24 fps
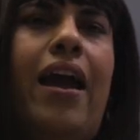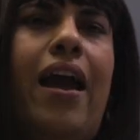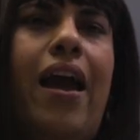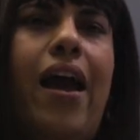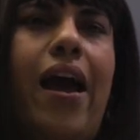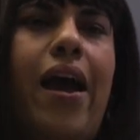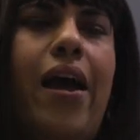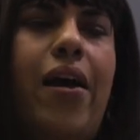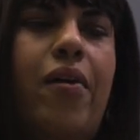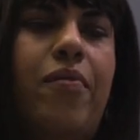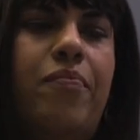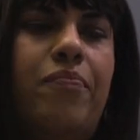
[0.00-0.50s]

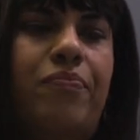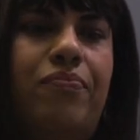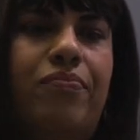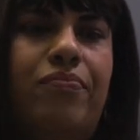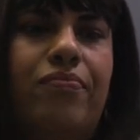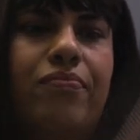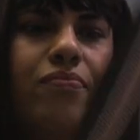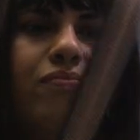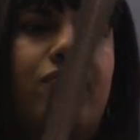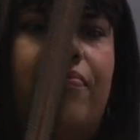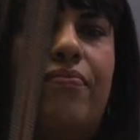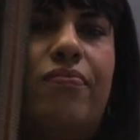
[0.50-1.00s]

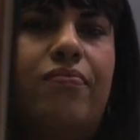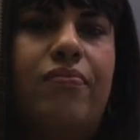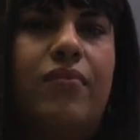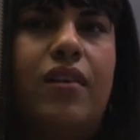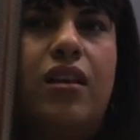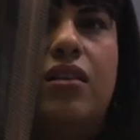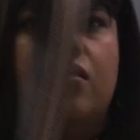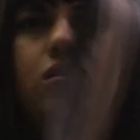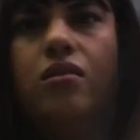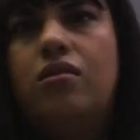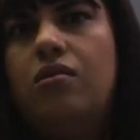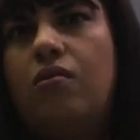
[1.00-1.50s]

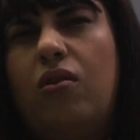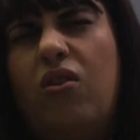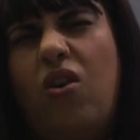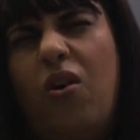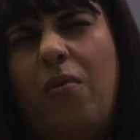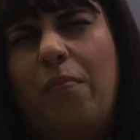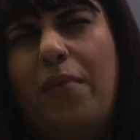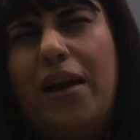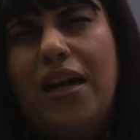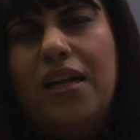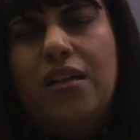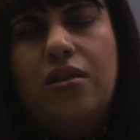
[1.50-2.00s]
Because I do a
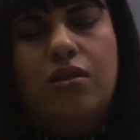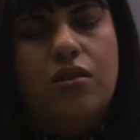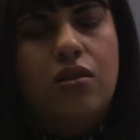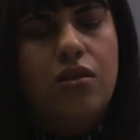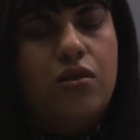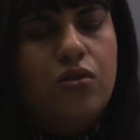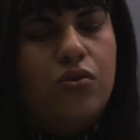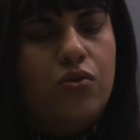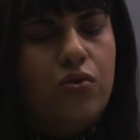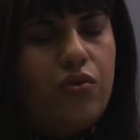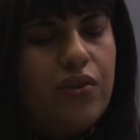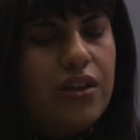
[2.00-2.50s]
lot of my
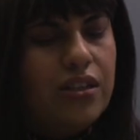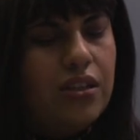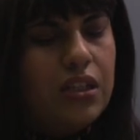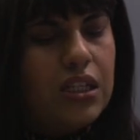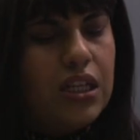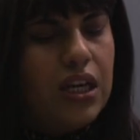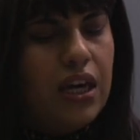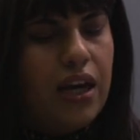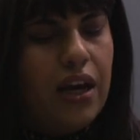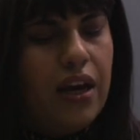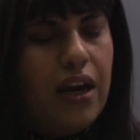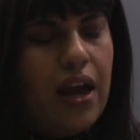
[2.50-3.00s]
Insta stories
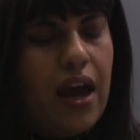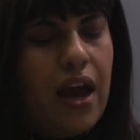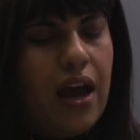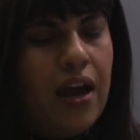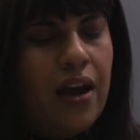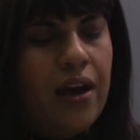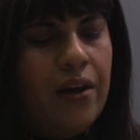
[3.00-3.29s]
too.